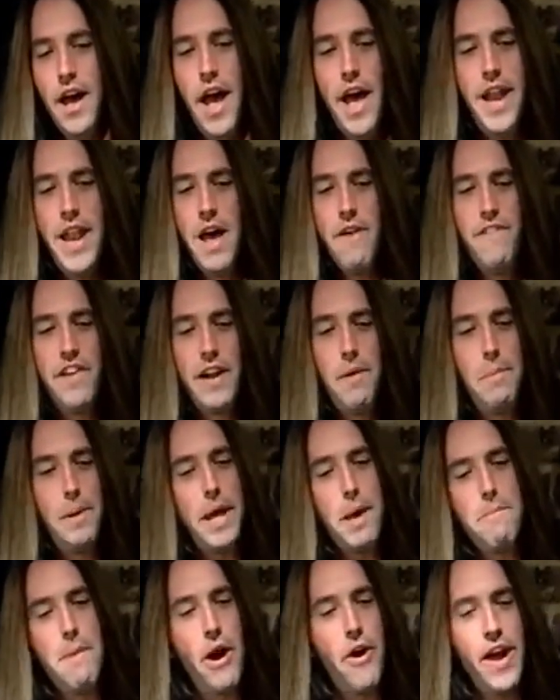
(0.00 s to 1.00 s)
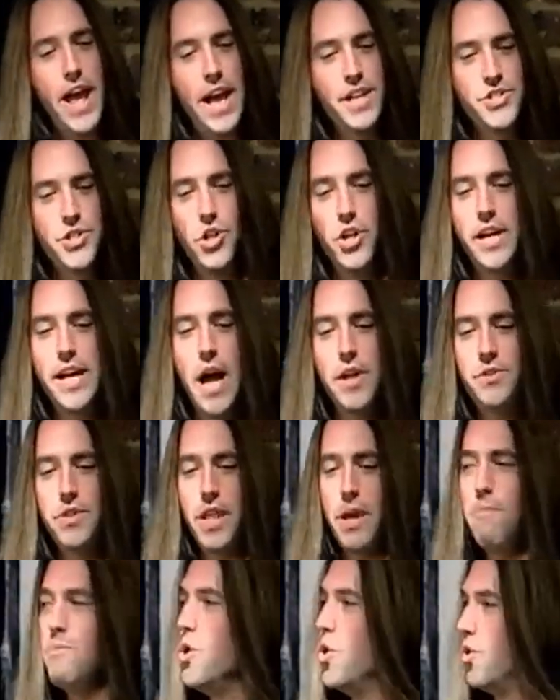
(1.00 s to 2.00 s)
Inevitably, Mary has to look out to
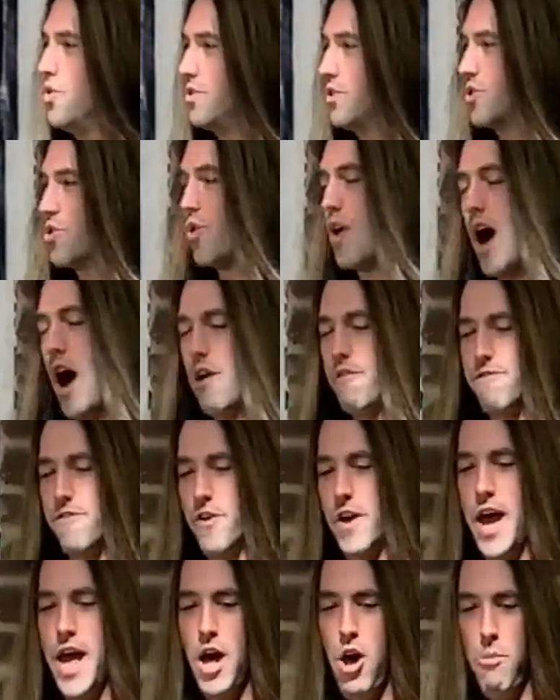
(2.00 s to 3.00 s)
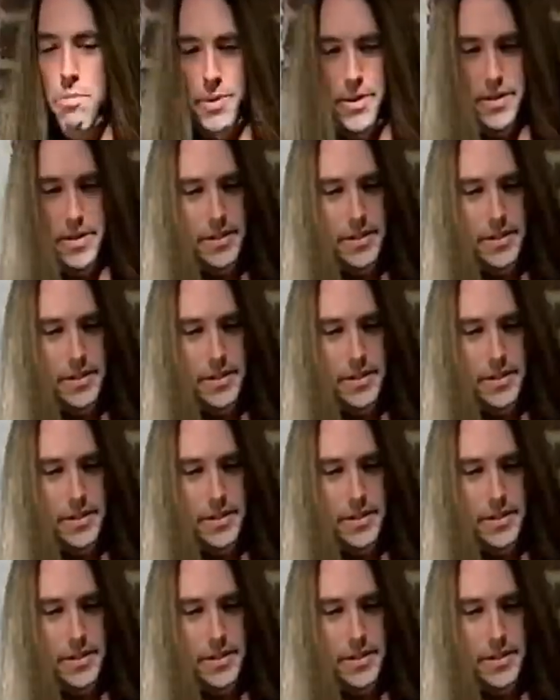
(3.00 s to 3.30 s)
the mutant crowd for help.